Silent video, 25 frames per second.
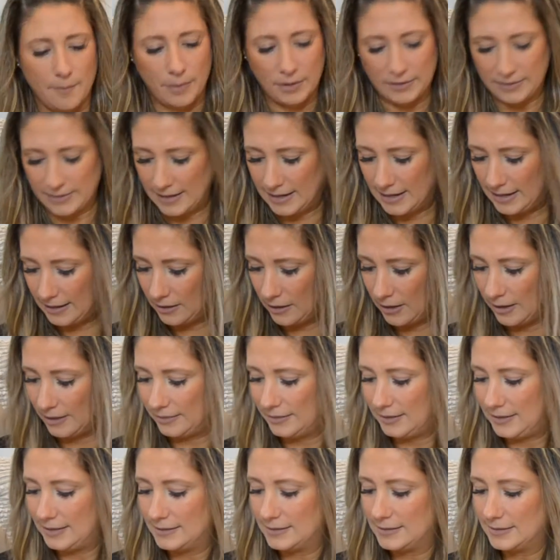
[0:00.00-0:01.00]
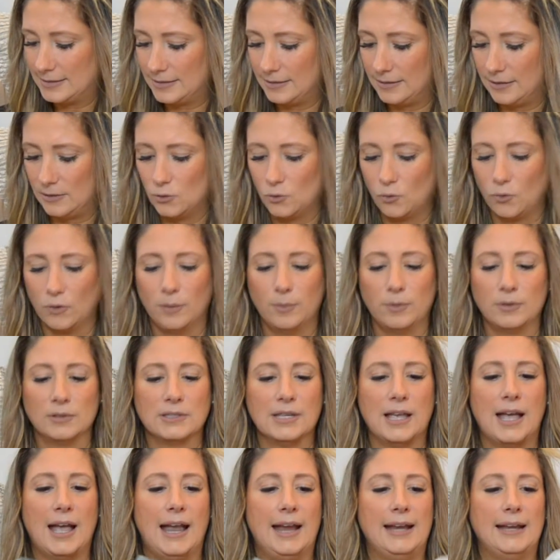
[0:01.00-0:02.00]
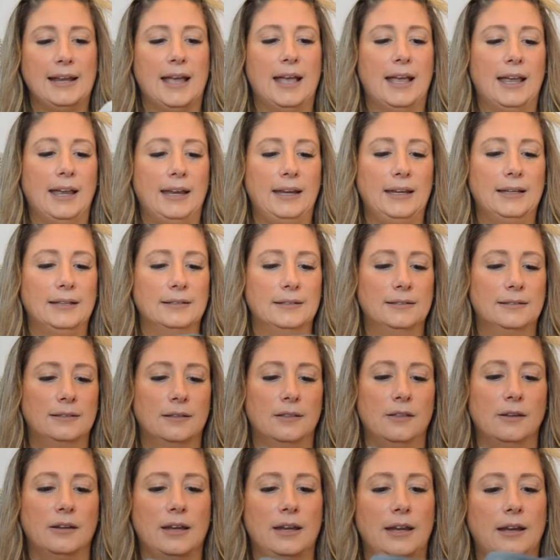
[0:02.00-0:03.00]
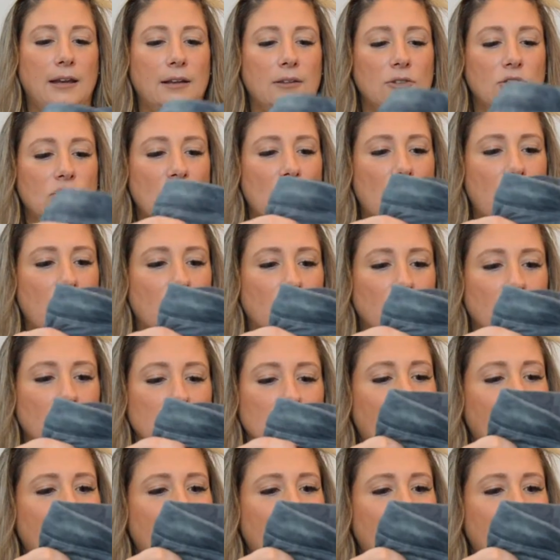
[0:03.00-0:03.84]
But then I got these adorable tie-dye looking joggers,